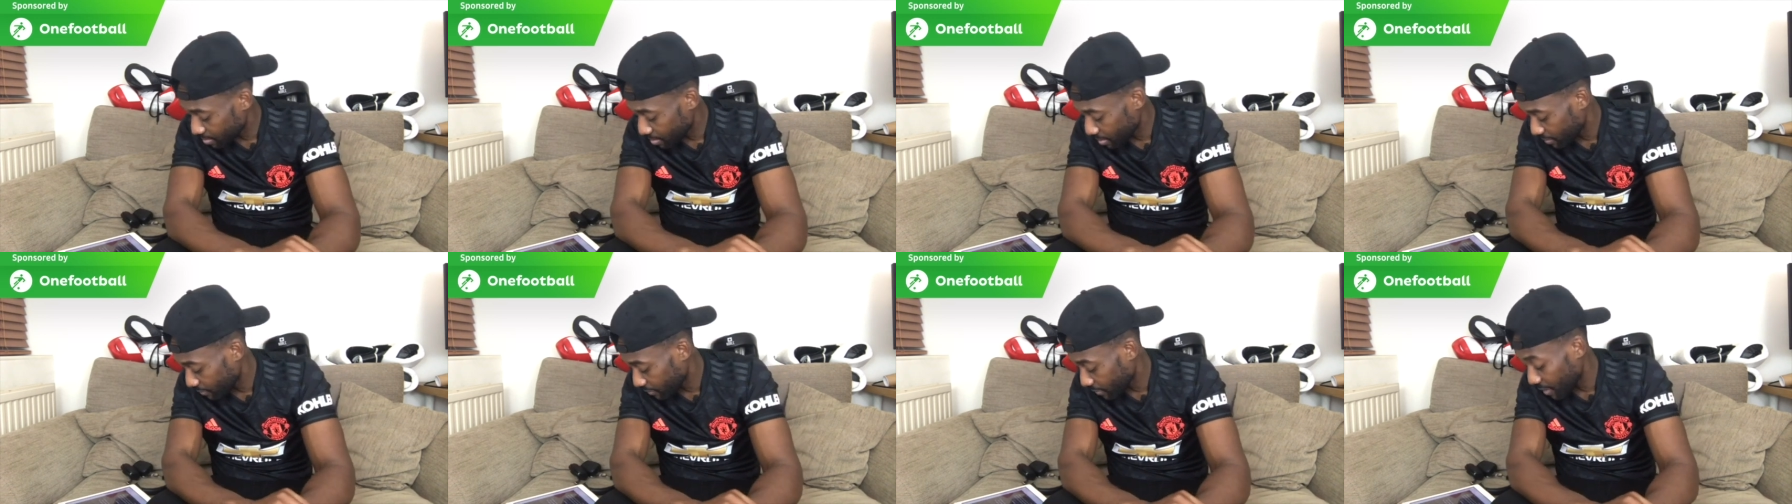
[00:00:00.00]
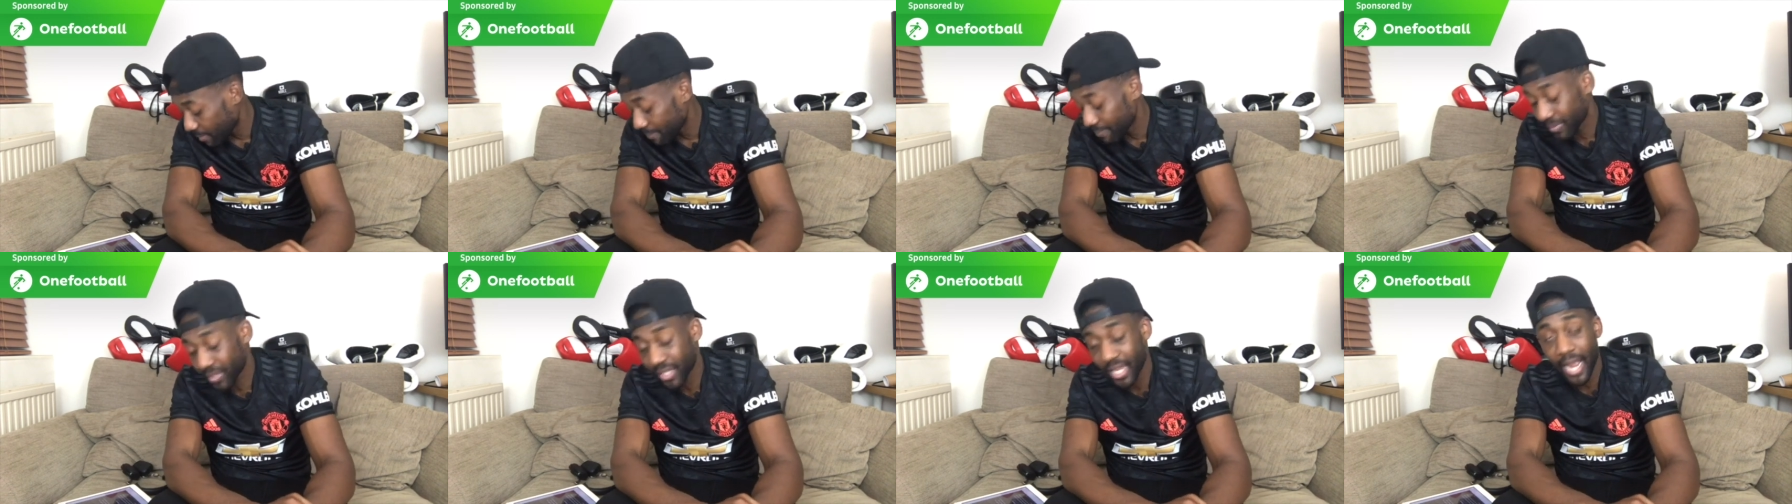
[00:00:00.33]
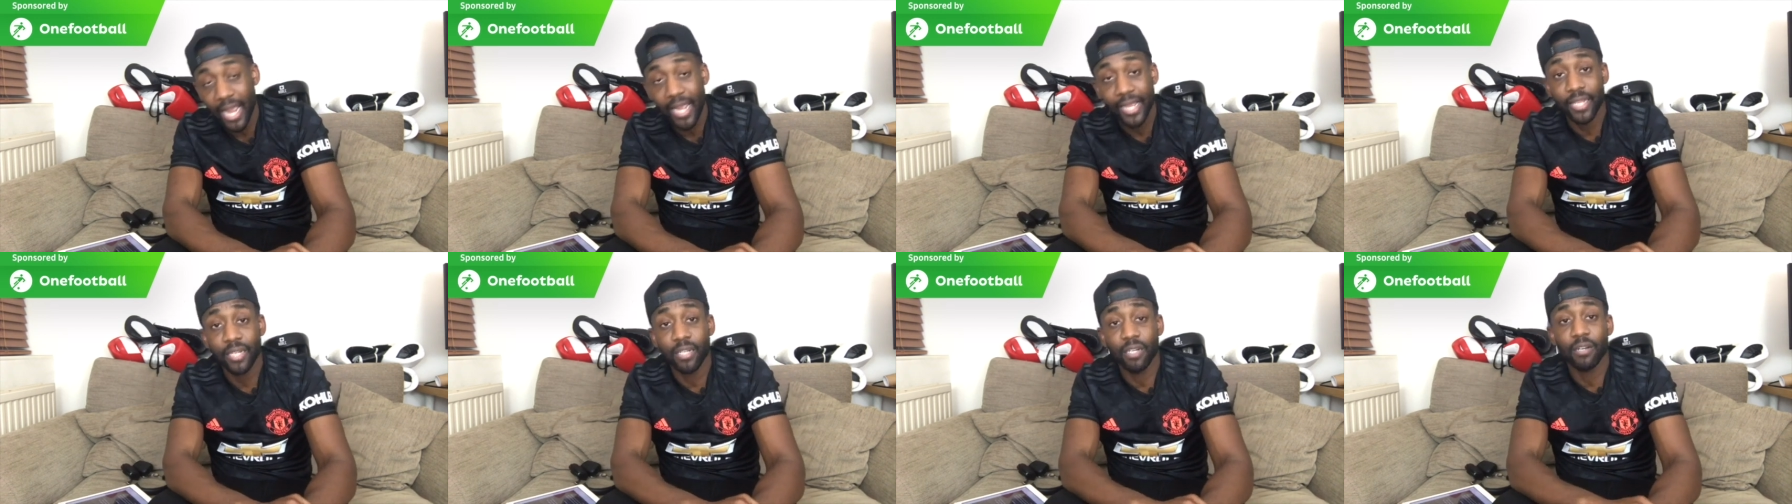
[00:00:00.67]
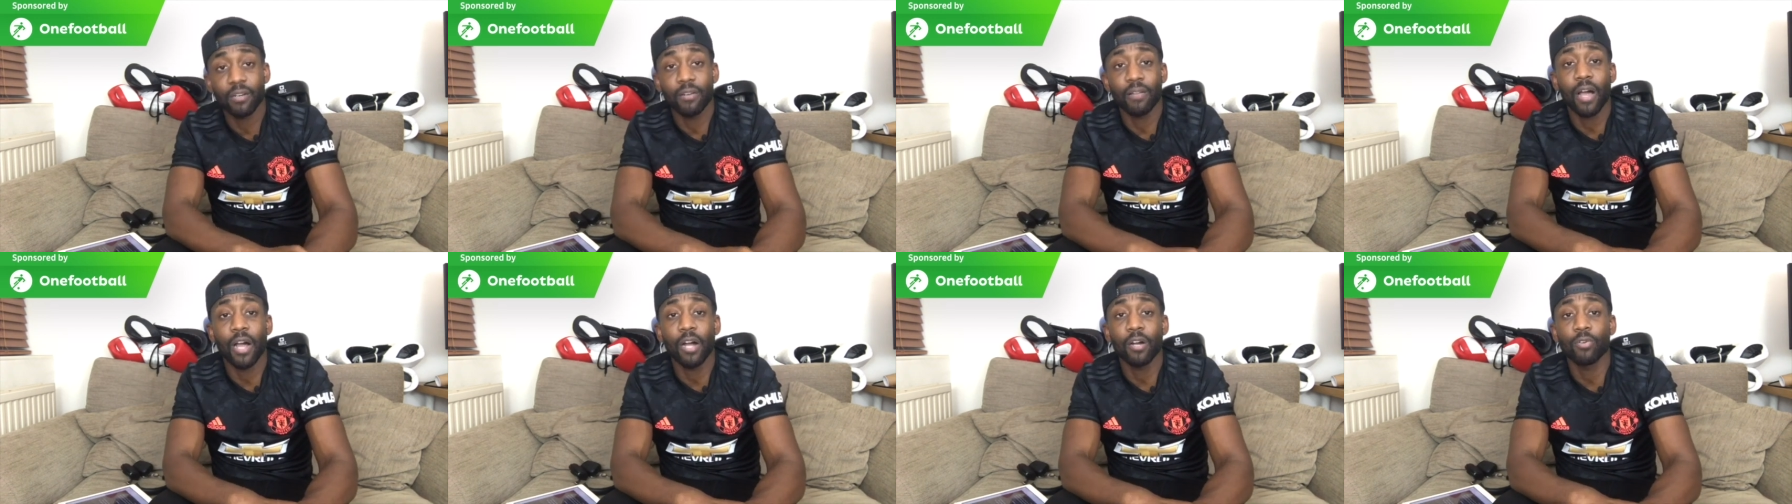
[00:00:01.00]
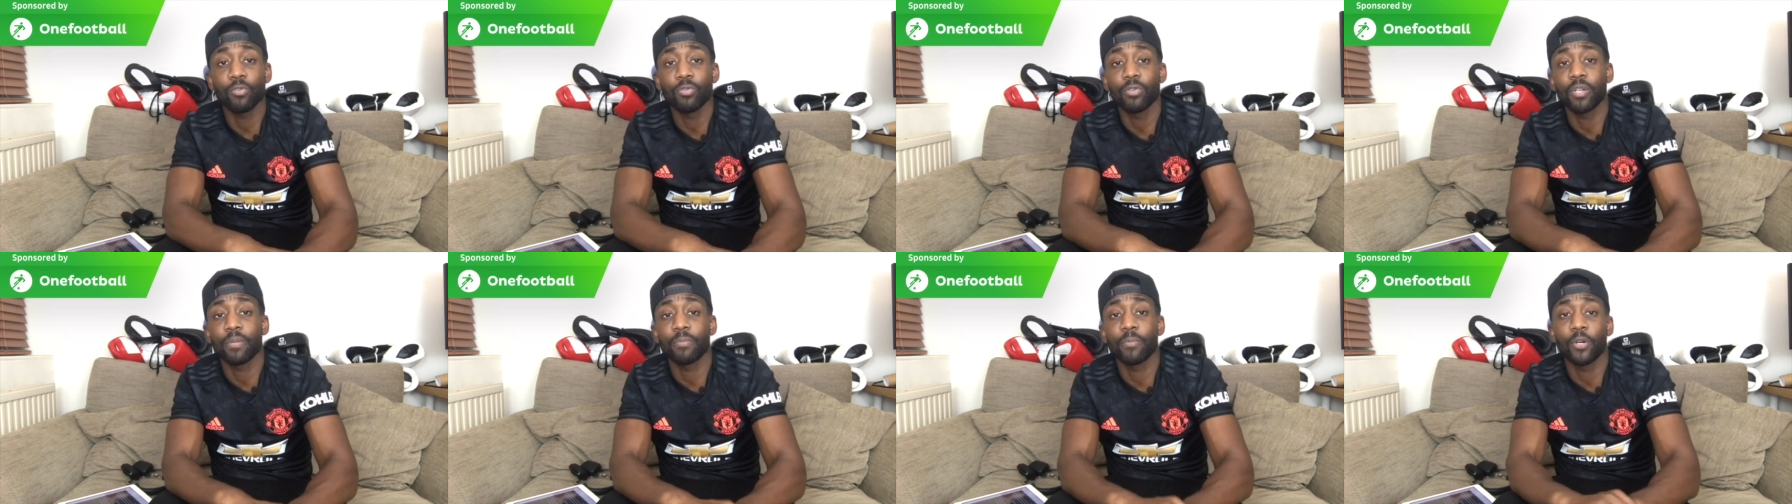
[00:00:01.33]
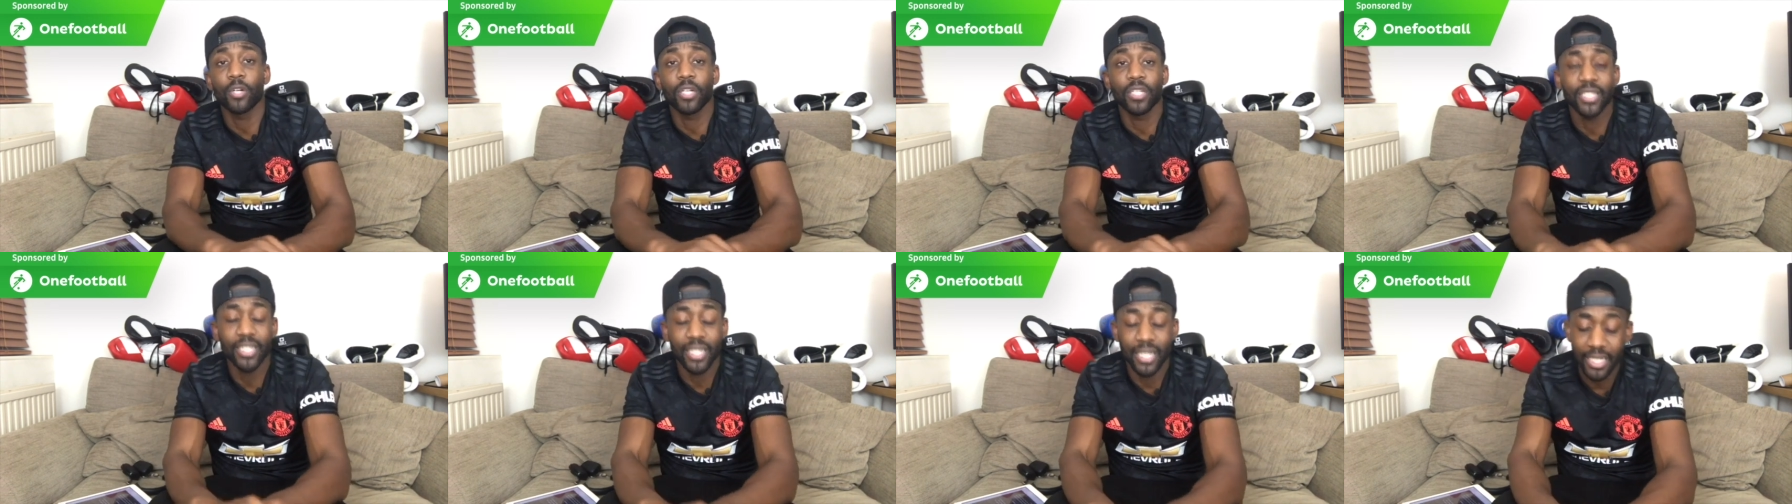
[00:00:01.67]
bruv. I'm dying. I called him
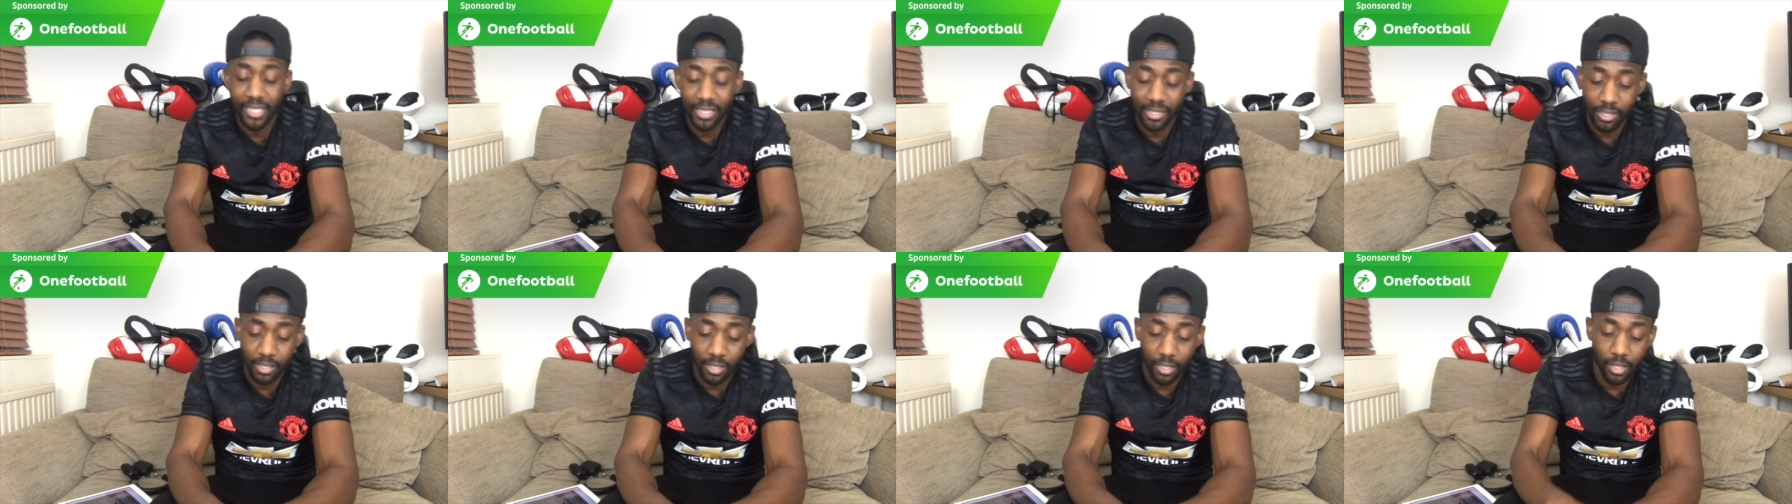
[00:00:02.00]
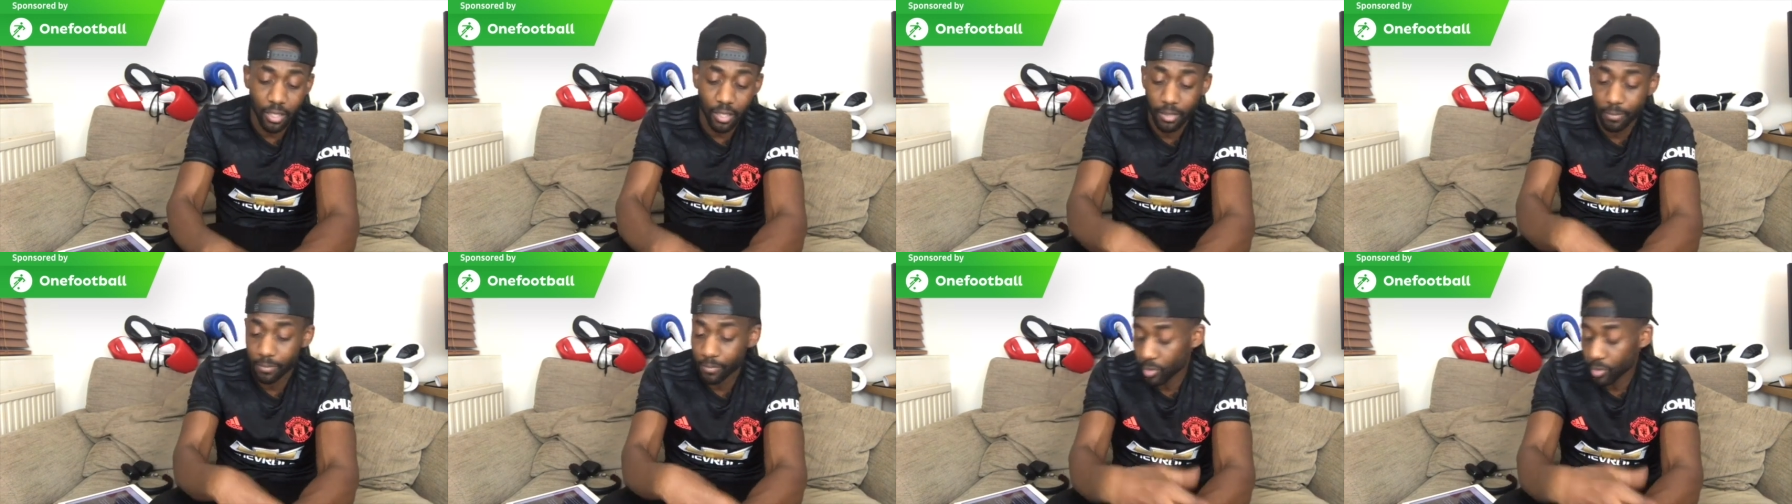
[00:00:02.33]
Oli Glazer, um,